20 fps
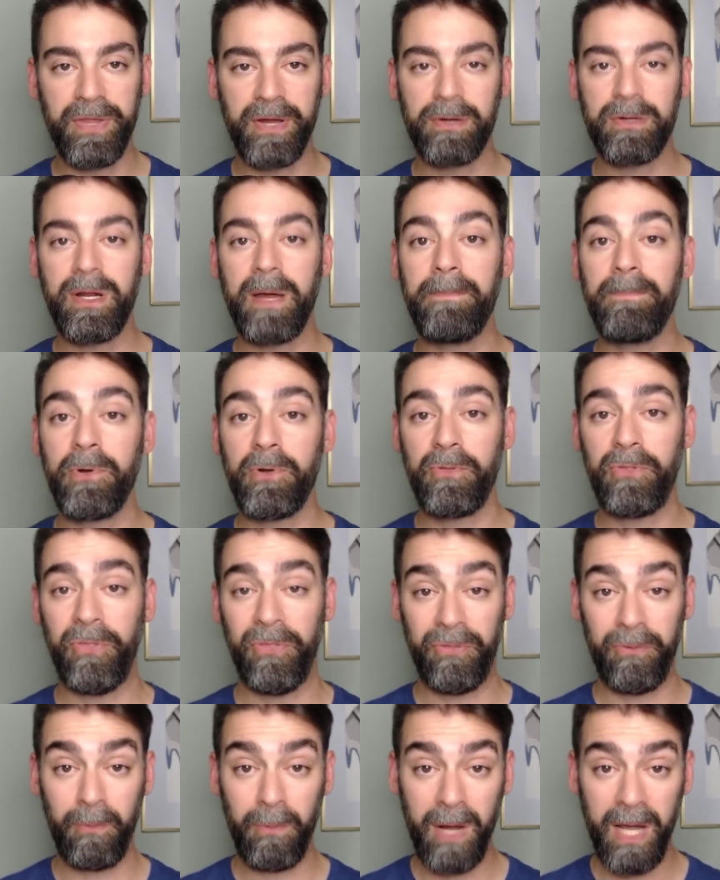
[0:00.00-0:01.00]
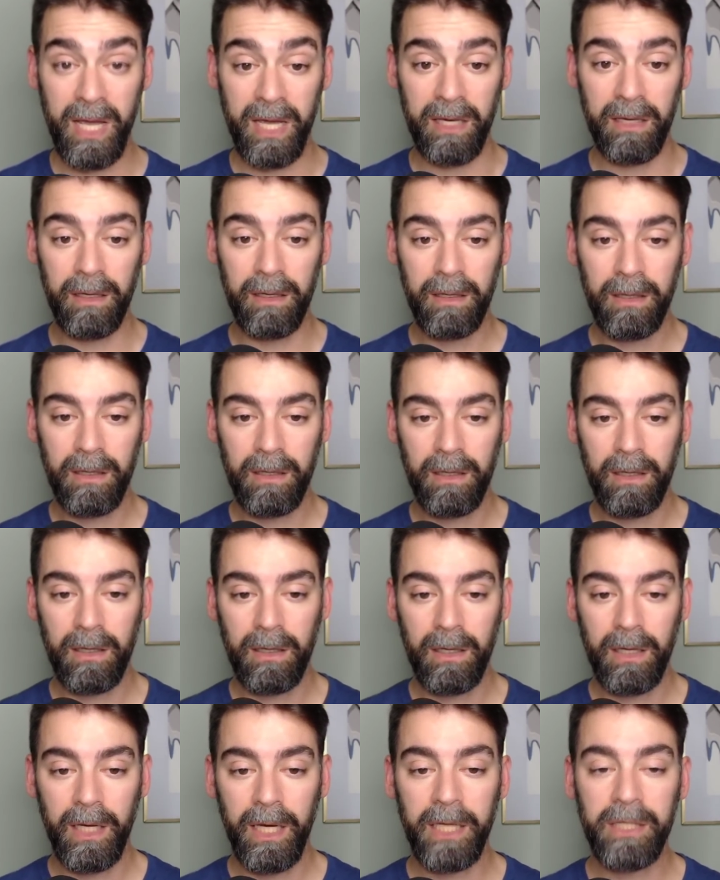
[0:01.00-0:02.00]
they're number three
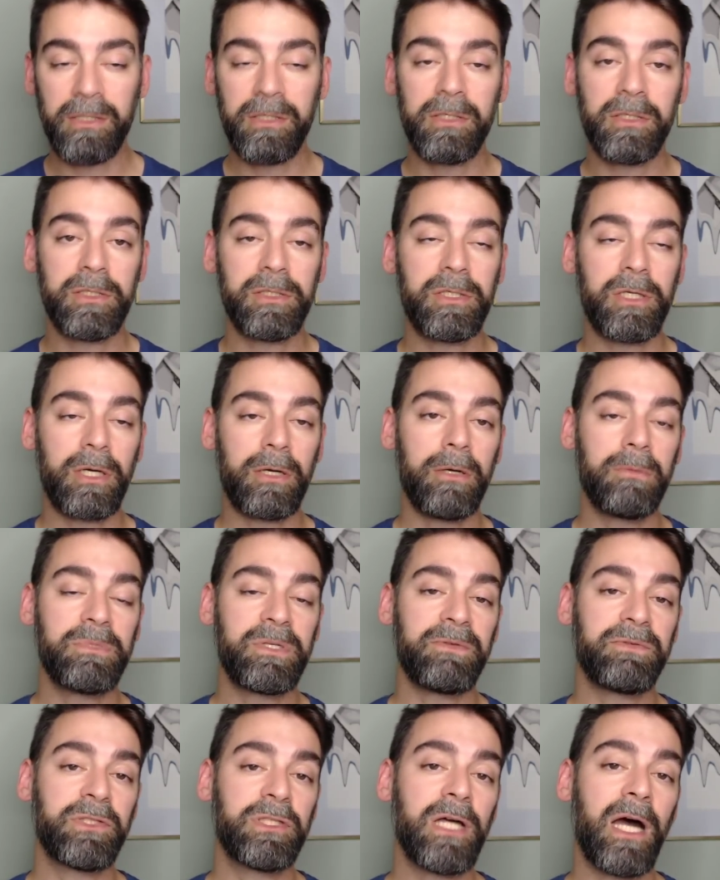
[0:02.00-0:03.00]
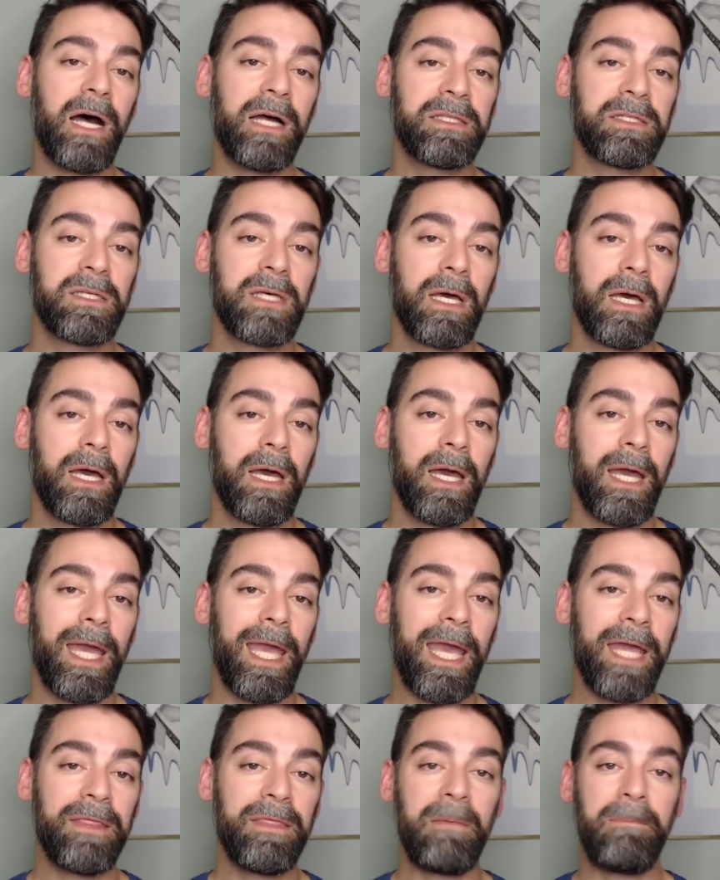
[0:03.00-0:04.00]
in terms of shots
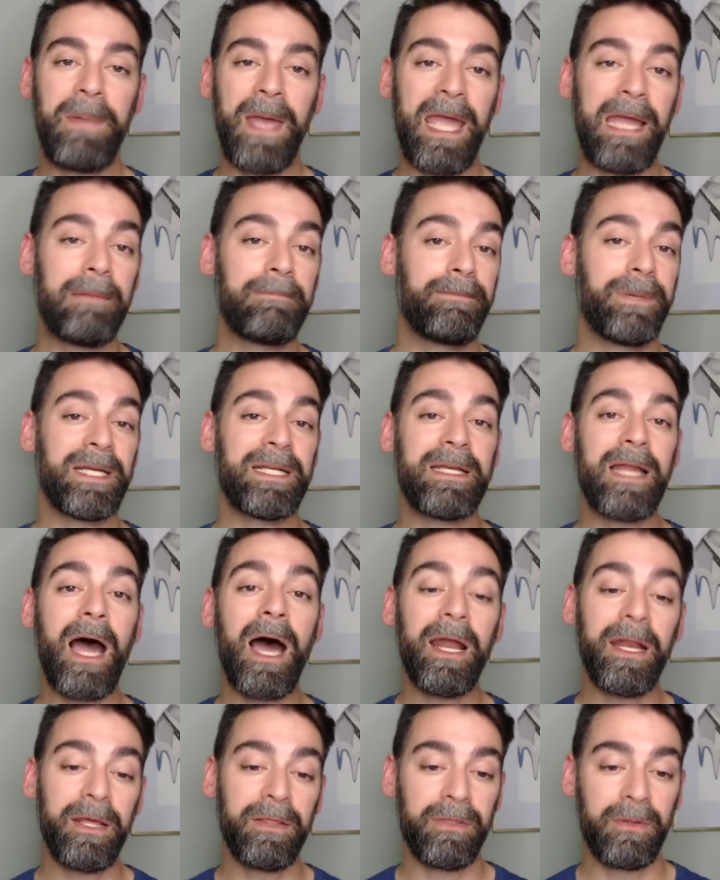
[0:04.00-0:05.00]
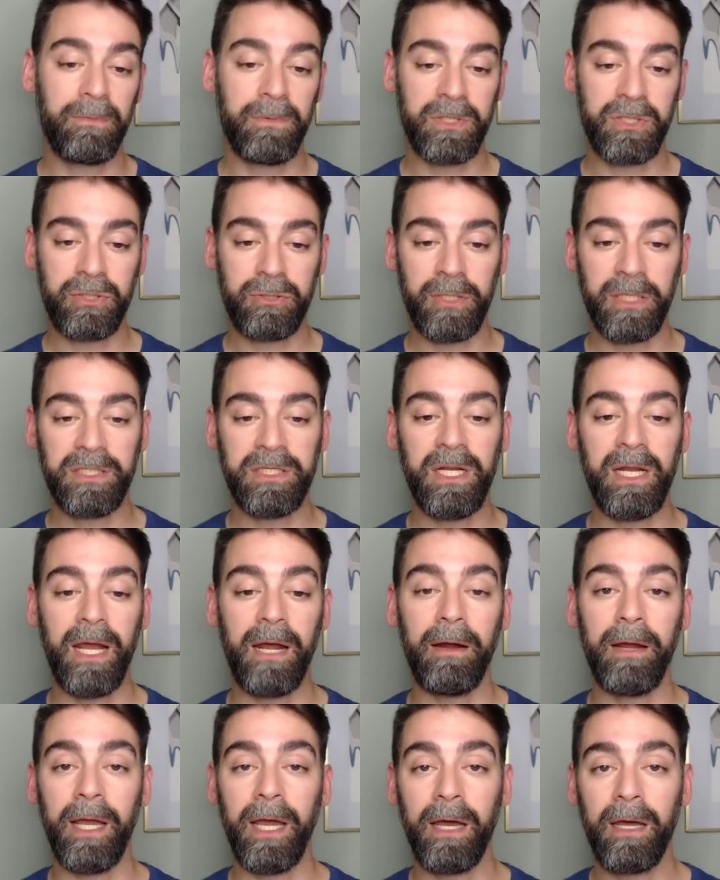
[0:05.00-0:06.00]
in the paint, but not in the restricted
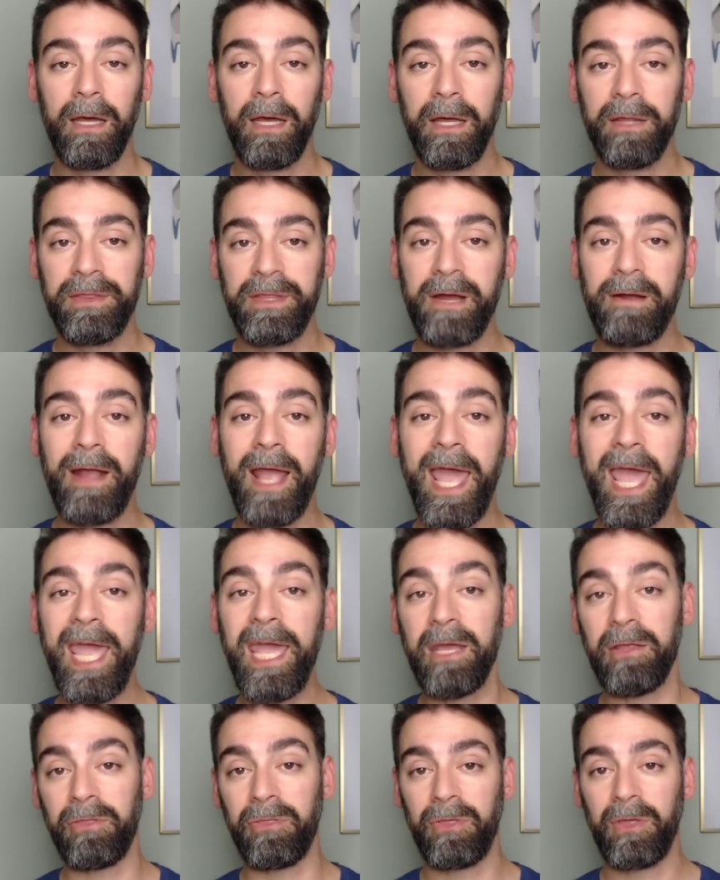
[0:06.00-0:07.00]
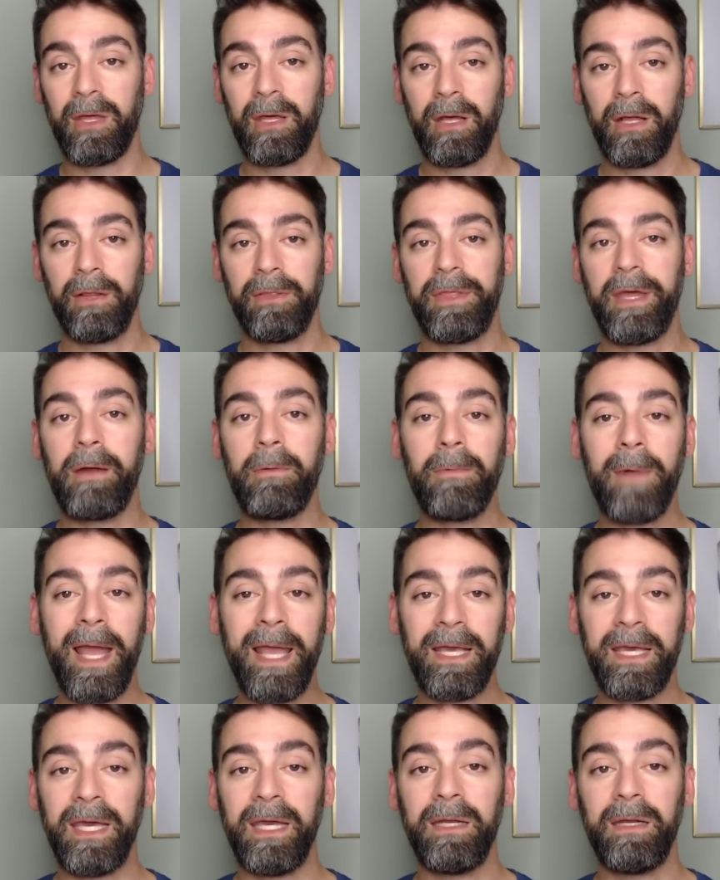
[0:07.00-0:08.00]
area. They're eighth. They're
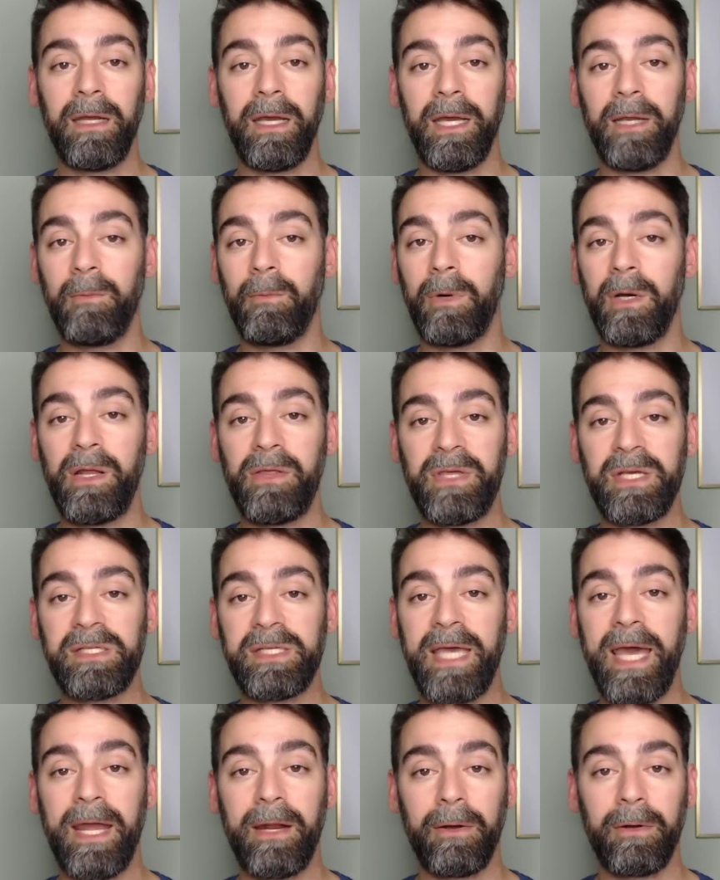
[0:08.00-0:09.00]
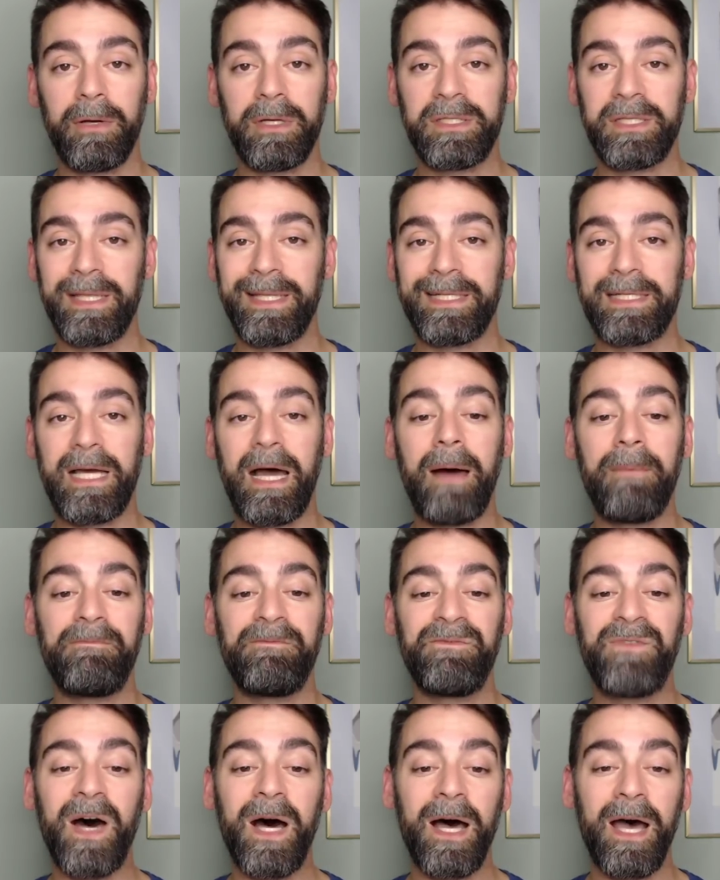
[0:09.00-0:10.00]
ranking in one of these categories in the
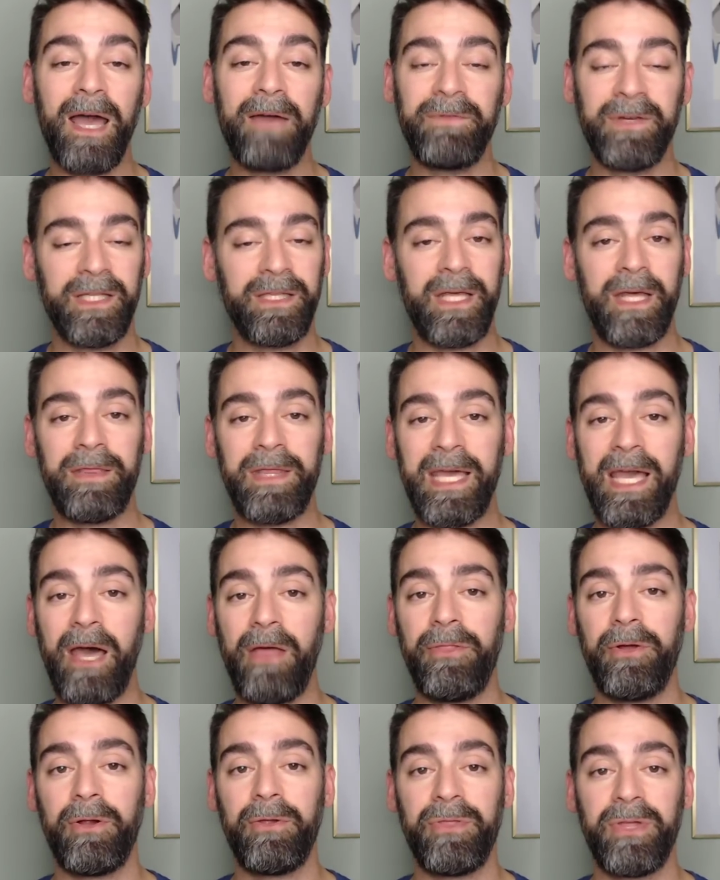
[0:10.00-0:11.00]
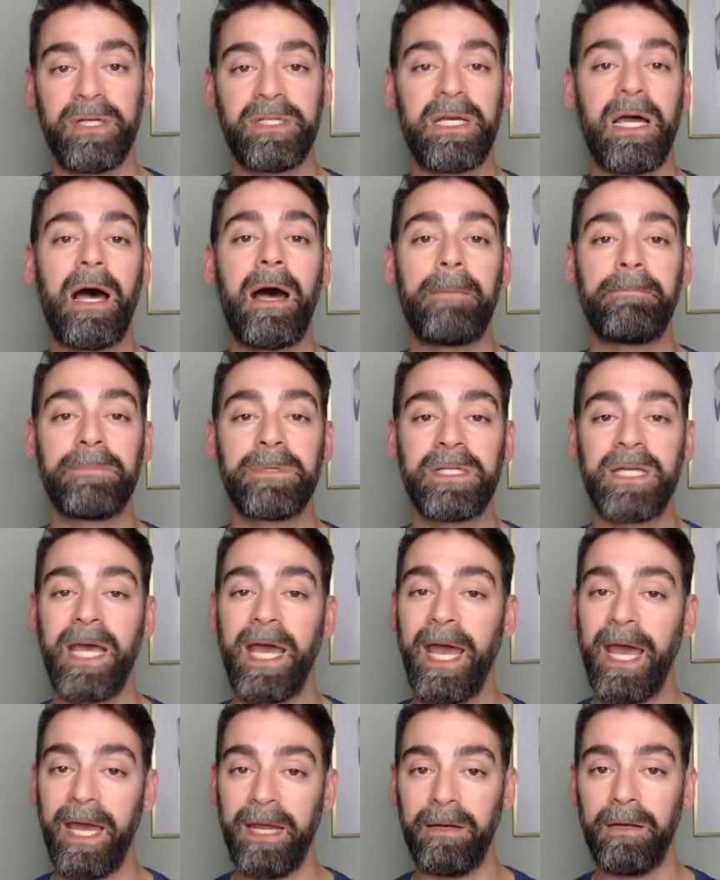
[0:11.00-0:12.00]
top five, and then the other, the top
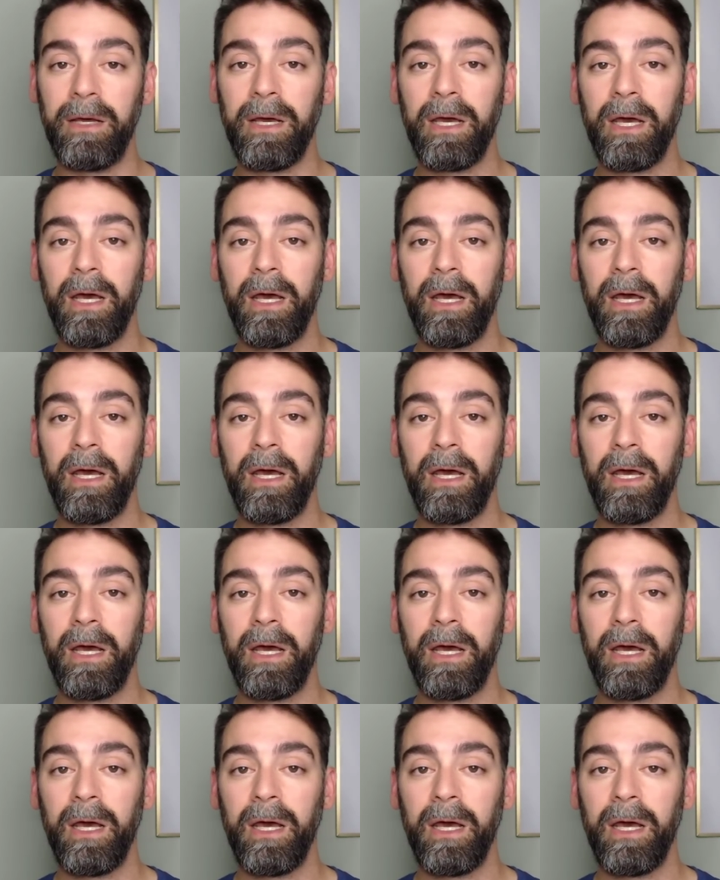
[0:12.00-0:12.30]
10.